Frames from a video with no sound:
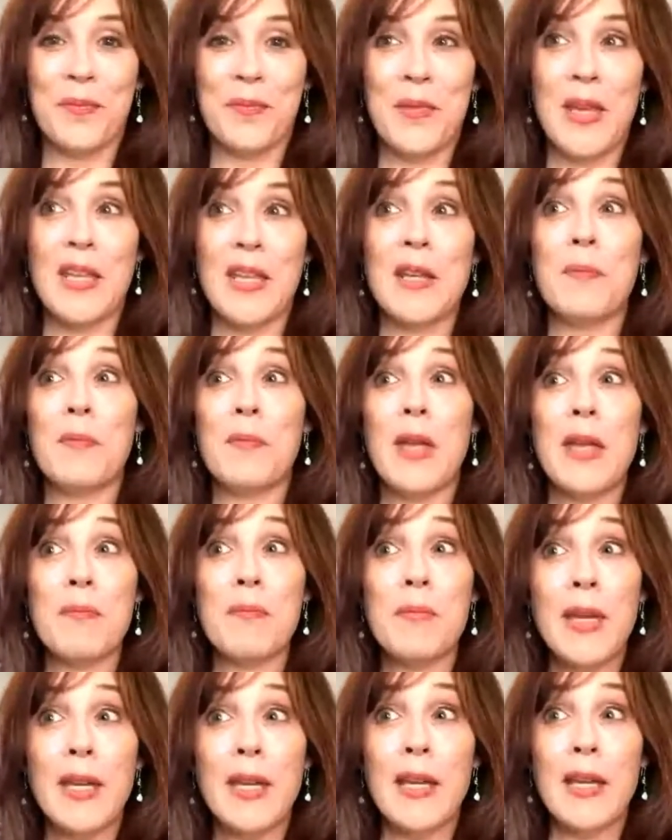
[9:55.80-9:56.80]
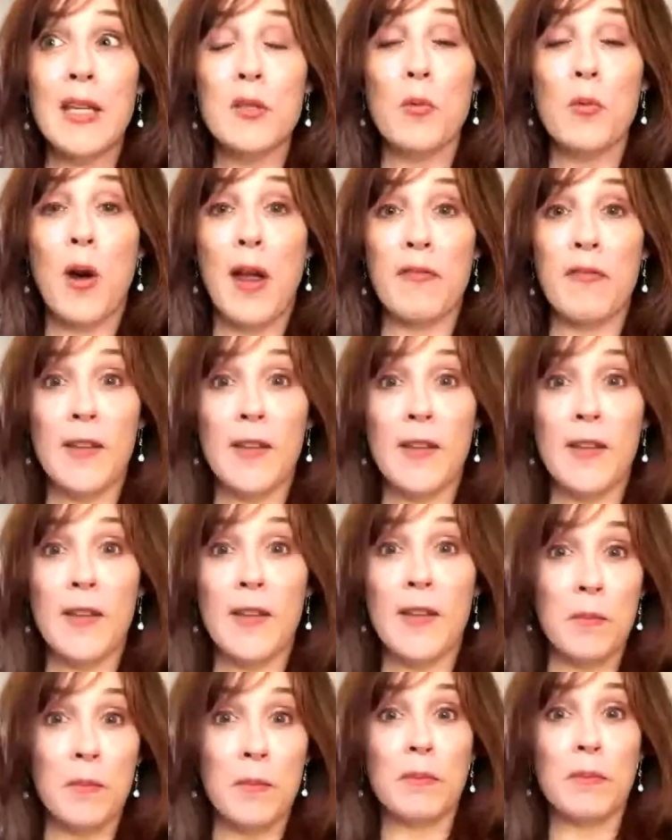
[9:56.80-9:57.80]
In meetings where I feel like
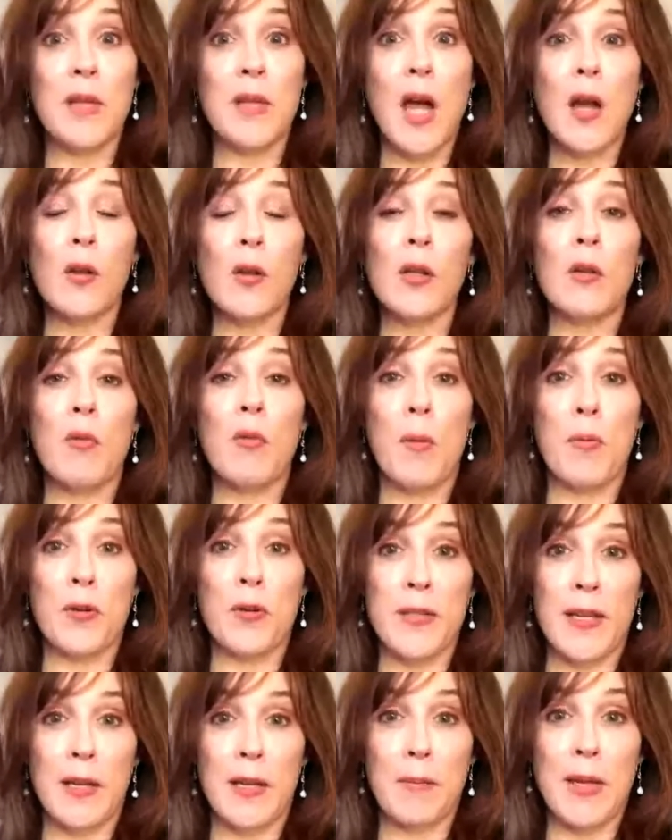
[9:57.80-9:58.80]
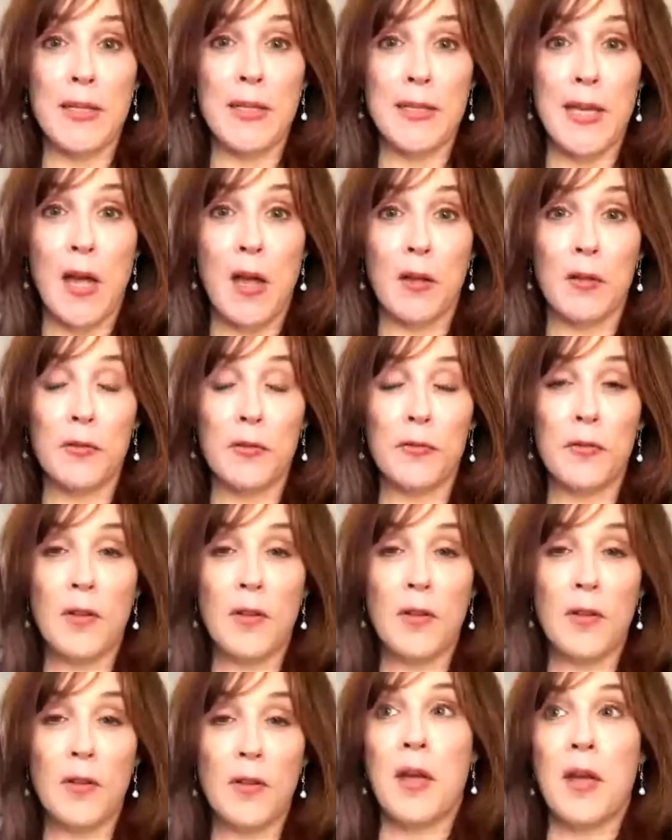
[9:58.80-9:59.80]
I'm not only representing myself,
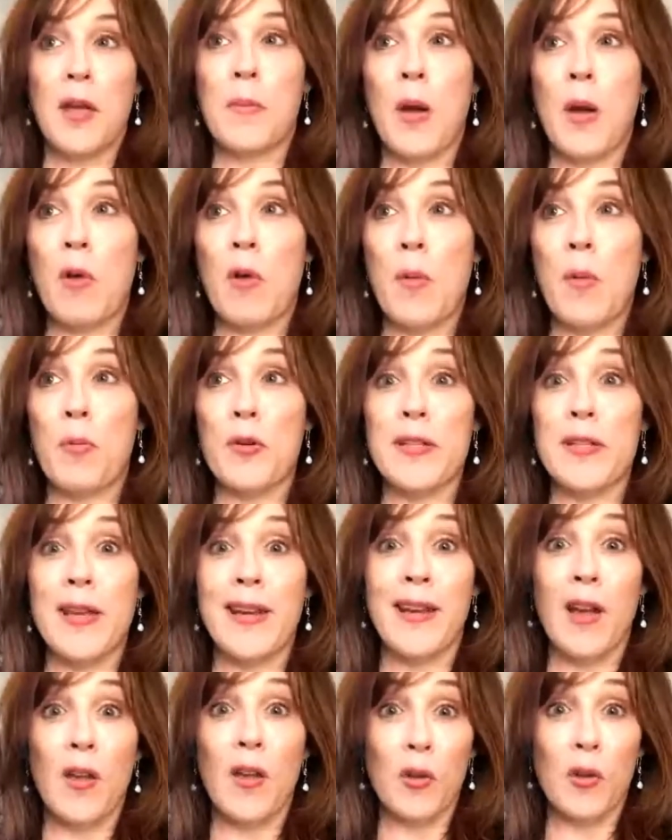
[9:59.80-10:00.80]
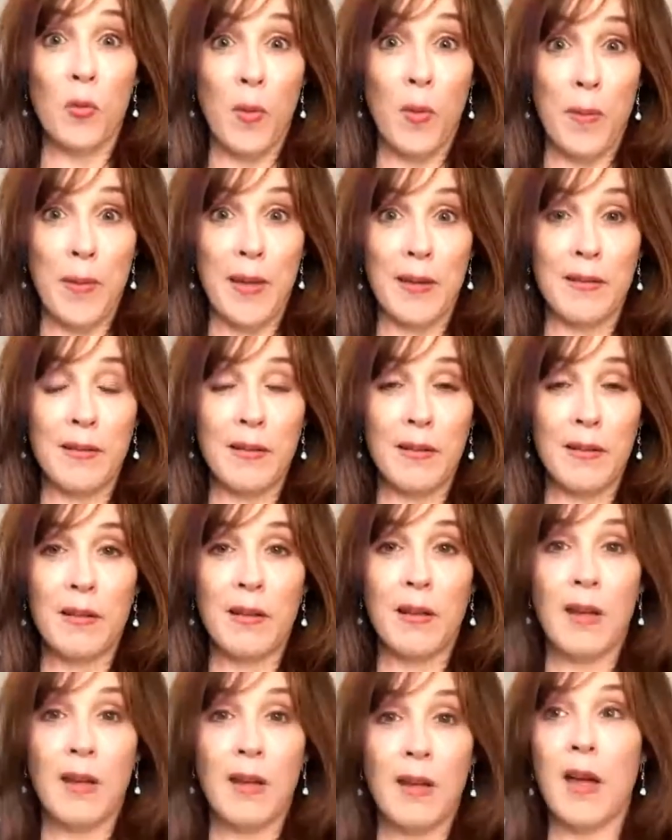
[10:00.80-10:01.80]
but representing other women,
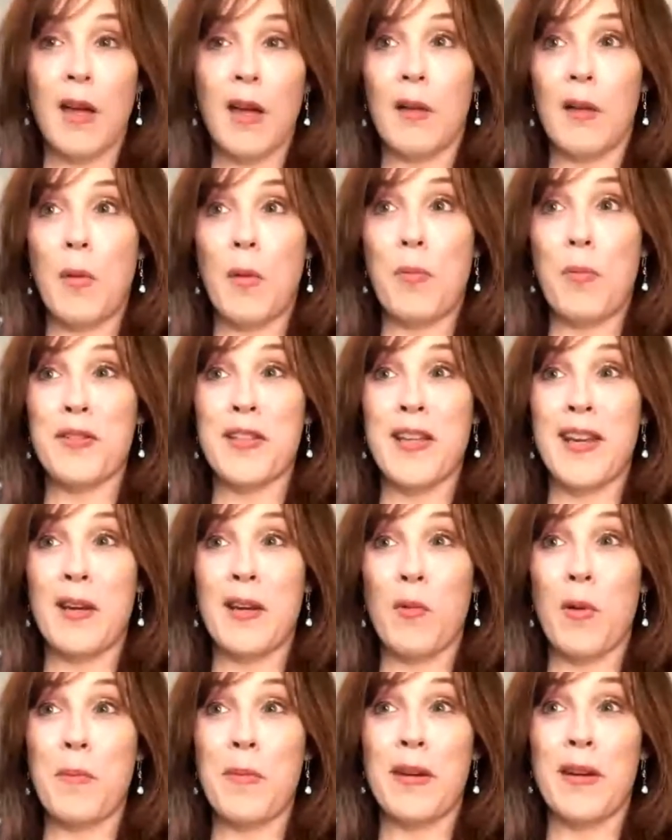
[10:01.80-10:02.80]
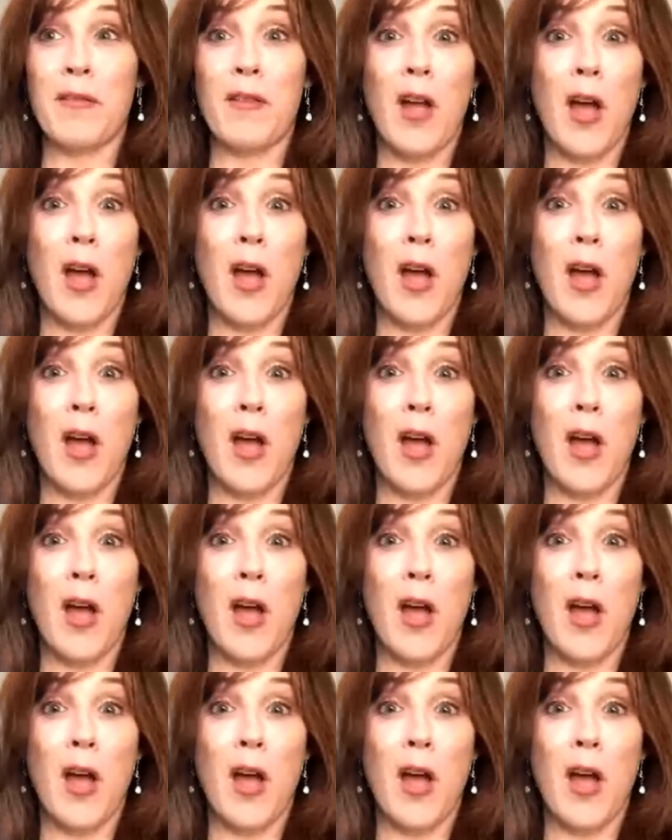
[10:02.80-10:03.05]
representing women of